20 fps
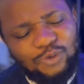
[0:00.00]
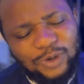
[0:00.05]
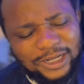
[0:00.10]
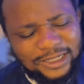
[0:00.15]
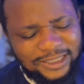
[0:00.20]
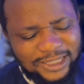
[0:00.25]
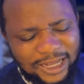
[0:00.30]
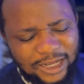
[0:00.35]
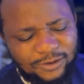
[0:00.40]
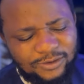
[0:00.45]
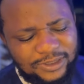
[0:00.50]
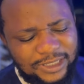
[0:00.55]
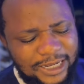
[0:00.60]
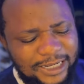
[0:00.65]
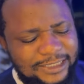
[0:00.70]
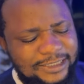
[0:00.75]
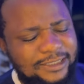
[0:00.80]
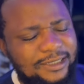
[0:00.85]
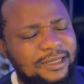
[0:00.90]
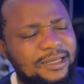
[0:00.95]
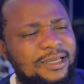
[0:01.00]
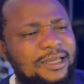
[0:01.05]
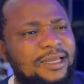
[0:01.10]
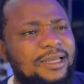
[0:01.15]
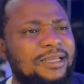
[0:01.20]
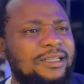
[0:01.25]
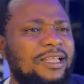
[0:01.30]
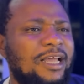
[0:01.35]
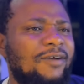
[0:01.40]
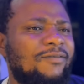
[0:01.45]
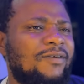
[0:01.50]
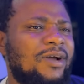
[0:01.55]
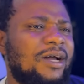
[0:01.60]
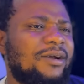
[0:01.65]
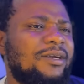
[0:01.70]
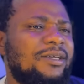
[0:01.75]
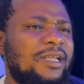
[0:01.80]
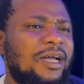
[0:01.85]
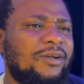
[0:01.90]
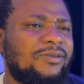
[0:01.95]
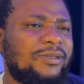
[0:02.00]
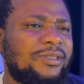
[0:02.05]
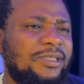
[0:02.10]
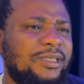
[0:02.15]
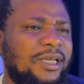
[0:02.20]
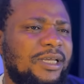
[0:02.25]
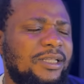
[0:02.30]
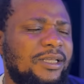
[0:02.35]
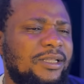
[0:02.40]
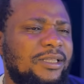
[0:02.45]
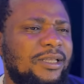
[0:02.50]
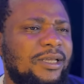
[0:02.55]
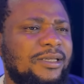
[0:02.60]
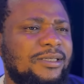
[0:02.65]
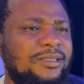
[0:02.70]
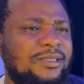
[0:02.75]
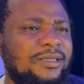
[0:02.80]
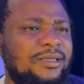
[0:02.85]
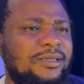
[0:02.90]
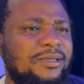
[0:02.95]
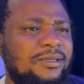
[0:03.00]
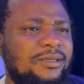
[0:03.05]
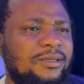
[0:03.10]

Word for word: to announce that they have carried out the DNA test.